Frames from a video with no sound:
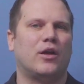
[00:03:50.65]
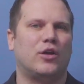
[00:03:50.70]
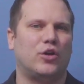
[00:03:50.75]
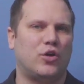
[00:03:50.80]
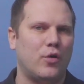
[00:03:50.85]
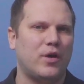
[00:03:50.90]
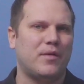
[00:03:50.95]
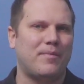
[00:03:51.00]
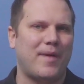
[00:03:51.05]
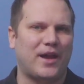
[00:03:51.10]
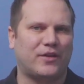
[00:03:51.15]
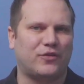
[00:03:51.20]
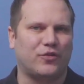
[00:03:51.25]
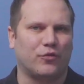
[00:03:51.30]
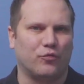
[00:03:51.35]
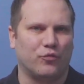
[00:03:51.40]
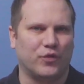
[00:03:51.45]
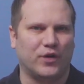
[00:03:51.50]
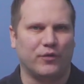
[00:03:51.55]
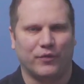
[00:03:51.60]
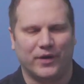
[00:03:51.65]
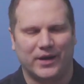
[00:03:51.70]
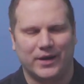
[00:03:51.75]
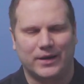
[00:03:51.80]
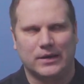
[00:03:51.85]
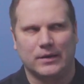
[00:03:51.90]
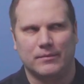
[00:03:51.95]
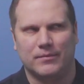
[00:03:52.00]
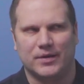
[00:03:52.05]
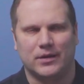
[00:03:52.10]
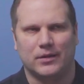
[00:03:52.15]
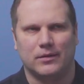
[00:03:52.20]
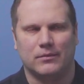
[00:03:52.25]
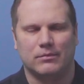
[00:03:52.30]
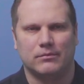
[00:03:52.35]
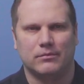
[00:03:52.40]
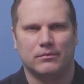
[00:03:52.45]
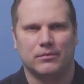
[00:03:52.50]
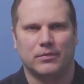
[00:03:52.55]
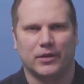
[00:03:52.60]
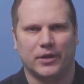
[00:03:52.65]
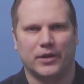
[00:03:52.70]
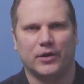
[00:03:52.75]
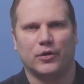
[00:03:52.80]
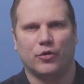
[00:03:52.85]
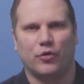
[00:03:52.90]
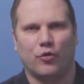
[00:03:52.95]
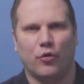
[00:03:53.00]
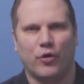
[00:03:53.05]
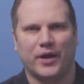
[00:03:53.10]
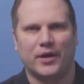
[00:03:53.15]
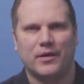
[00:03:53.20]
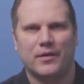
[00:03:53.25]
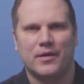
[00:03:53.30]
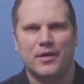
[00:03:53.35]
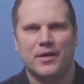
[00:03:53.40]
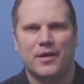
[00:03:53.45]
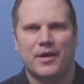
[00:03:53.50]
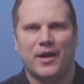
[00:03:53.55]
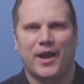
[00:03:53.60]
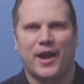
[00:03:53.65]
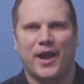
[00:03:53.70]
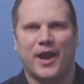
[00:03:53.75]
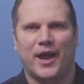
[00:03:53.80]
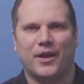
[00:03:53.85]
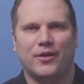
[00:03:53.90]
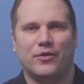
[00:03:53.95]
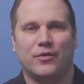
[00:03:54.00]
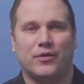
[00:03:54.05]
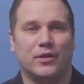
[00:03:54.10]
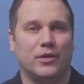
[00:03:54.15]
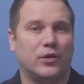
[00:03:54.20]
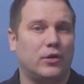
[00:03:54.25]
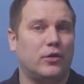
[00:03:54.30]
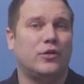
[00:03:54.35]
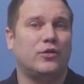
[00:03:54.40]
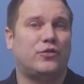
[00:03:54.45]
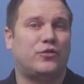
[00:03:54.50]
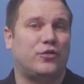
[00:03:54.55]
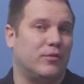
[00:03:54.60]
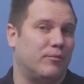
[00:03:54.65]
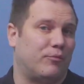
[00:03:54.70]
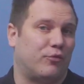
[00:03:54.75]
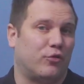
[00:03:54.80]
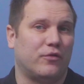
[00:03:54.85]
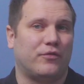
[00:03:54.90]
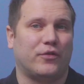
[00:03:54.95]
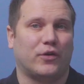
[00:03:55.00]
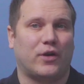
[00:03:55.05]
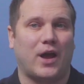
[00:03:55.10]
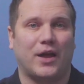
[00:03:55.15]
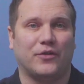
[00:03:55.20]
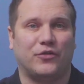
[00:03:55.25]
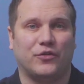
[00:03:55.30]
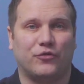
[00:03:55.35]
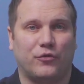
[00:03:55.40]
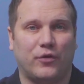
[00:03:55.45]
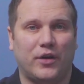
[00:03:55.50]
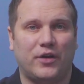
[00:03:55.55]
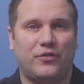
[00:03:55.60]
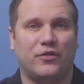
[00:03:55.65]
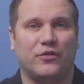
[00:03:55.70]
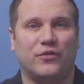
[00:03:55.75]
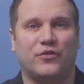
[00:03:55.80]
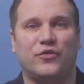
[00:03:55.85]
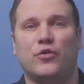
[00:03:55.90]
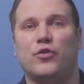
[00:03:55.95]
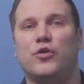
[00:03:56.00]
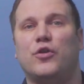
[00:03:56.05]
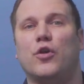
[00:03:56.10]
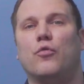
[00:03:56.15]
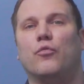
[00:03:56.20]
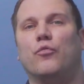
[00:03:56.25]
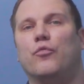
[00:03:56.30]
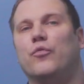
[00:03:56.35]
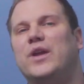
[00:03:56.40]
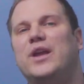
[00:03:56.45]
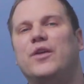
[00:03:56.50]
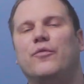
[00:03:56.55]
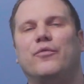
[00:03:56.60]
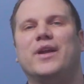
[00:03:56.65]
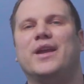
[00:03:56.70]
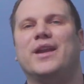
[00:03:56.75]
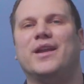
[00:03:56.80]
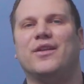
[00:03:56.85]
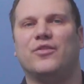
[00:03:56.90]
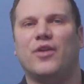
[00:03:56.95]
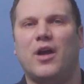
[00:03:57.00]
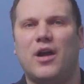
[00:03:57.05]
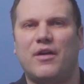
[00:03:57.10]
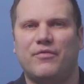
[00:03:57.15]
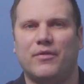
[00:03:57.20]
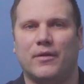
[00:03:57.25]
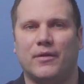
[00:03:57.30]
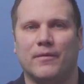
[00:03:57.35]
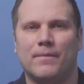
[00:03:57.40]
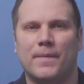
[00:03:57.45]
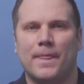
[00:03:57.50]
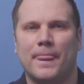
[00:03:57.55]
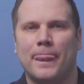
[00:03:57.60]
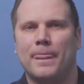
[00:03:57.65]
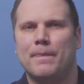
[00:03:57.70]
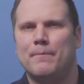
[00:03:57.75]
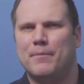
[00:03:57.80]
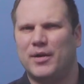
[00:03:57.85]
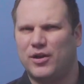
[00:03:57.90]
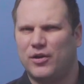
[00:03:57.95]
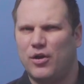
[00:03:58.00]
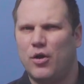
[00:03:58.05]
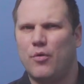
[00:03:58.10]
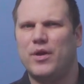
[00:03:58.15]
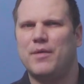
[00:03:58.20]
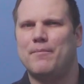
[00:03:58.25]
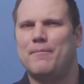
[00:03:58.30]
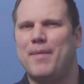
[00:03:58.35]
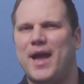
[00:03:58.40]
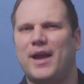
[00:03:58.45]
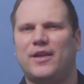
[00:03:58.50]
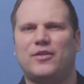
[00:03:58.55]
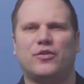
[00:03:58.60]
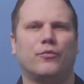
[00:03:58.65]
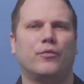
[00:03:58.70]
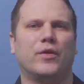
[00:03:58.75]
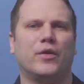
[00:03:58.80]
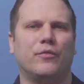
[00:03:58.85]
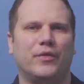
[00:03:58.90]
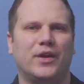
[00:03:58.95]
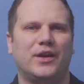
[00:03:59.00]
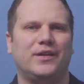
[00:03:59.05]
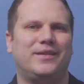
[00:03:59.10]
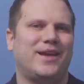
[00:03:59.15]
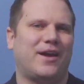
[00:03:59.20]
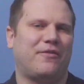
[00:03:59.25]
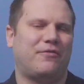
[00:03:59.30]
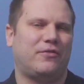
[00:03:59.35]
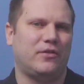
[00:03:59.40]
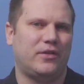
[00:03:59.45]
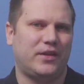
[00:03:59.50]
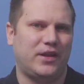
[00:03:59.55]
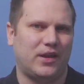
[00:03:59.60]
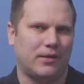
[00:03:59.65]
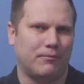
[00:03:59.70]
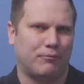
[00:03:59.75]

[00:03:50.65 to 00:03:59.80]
Going back to reread can be a little annoying, and you can learn to improve your concentration so you don't reread as often, but going back to reread definitely